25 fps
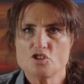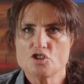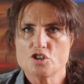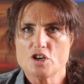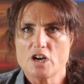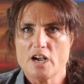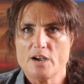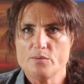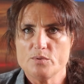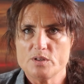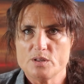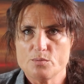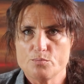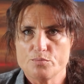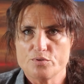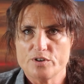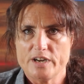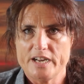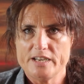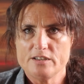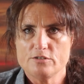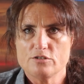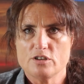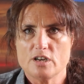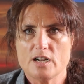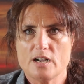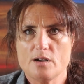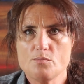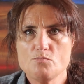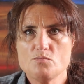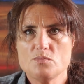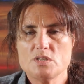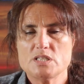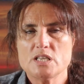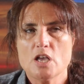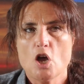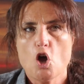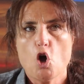to try it with the
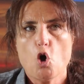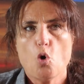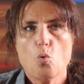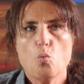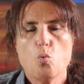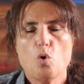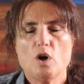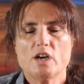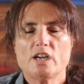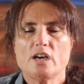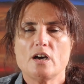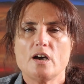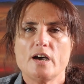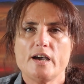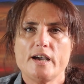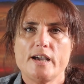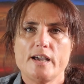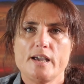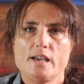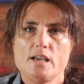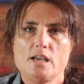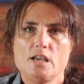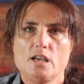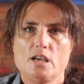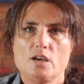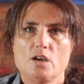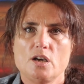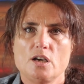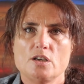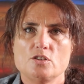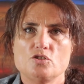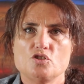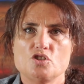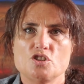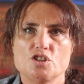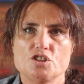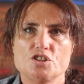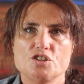breadcrumbs, what I
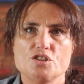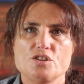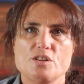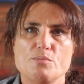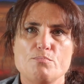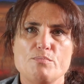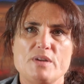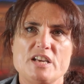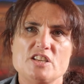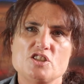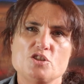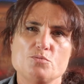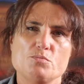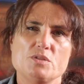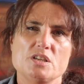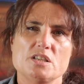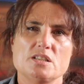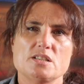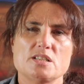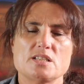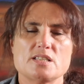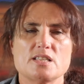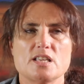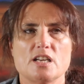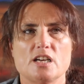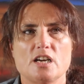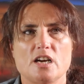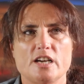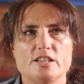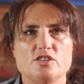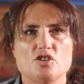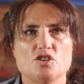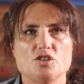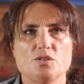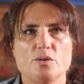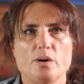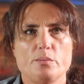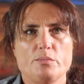do, the measurements that I
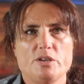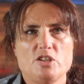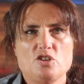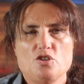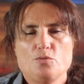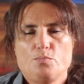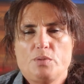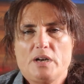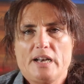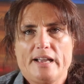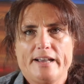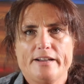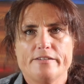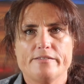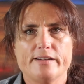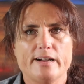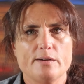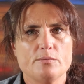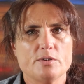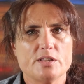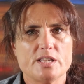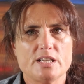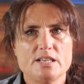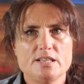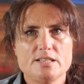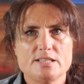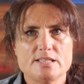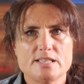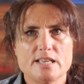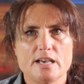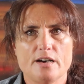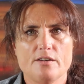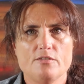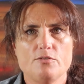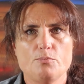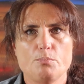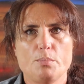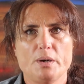do, I mean, you play around with it
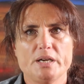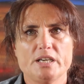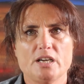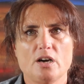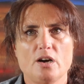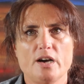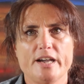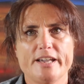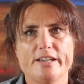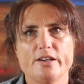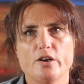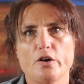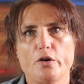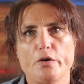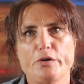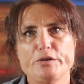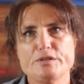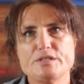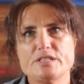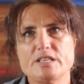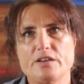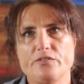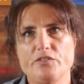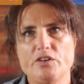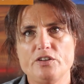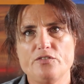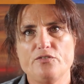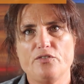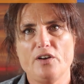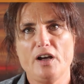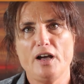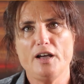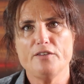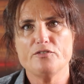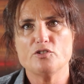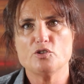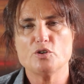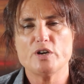yourself, but I go
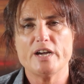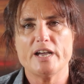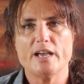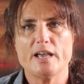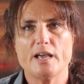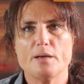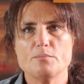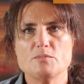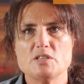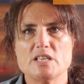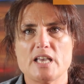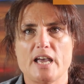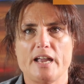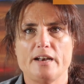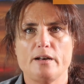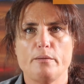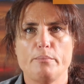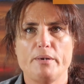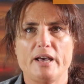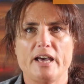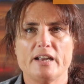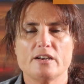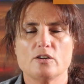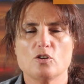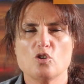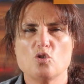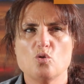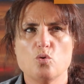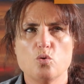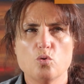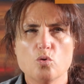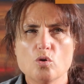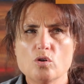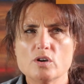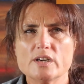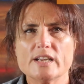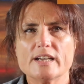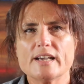75 grams and about a
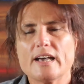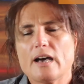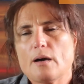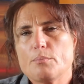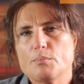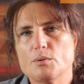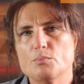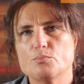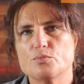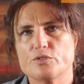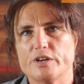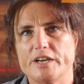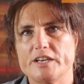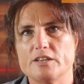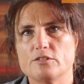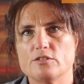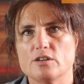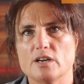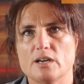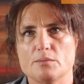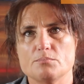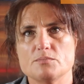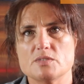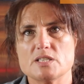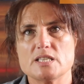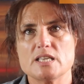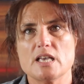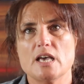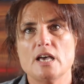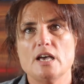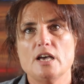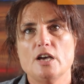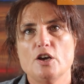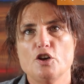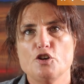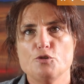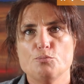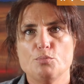quarter cup of breadcrumbs.
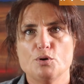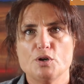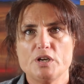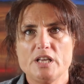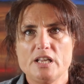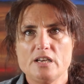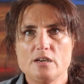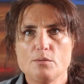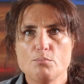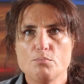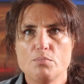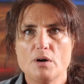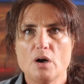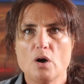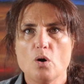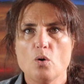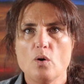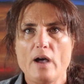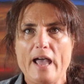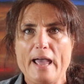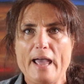Put it in a bowl